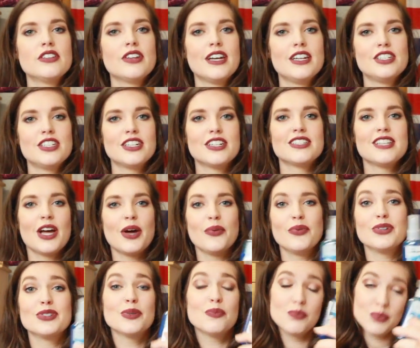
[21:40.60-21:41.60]
hygienists I
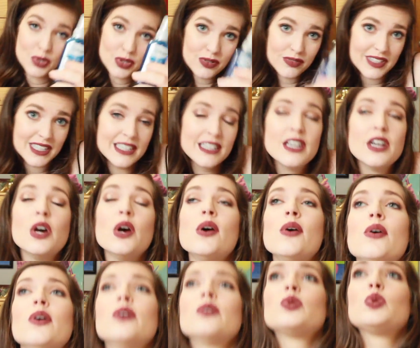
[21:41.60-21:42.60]
was observing
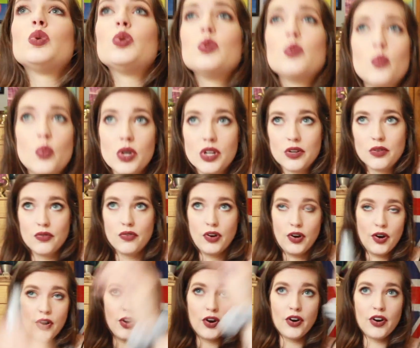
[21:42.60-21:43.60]
told one of
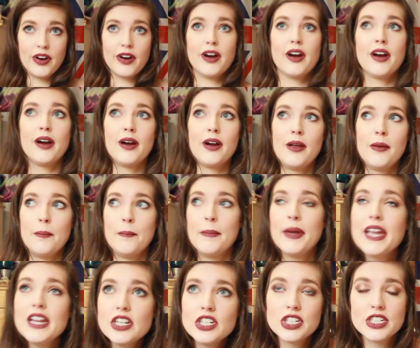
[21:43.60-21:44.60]
her
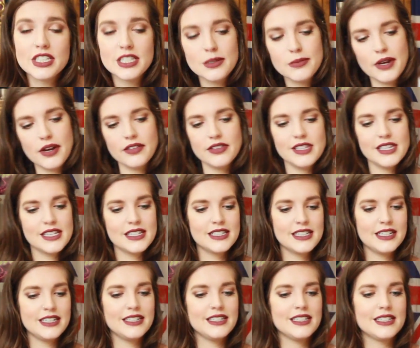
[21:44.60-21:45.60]
patients about this,
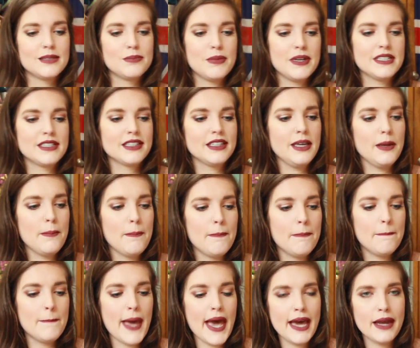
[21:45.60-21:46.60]
and it's basically a
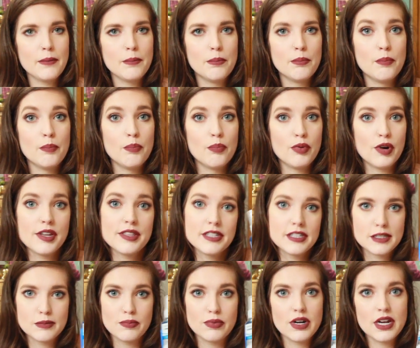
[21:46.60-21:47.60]
bad
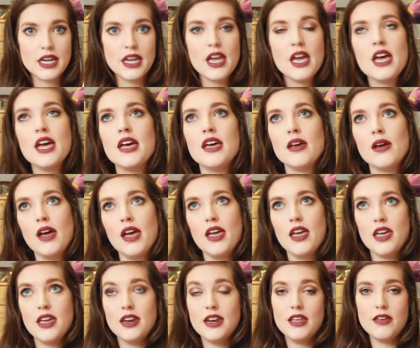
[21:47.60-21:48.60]
breath spray.
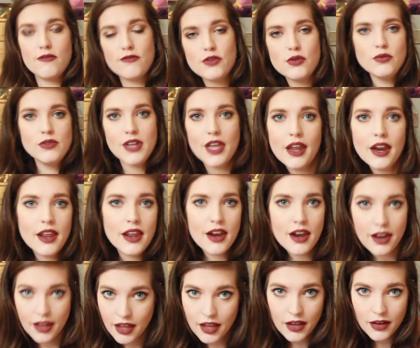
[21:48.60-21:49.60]
And if you
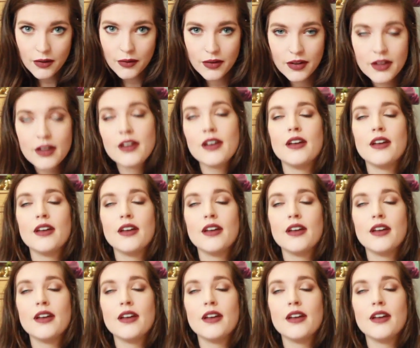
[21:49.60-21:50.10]
didn't know,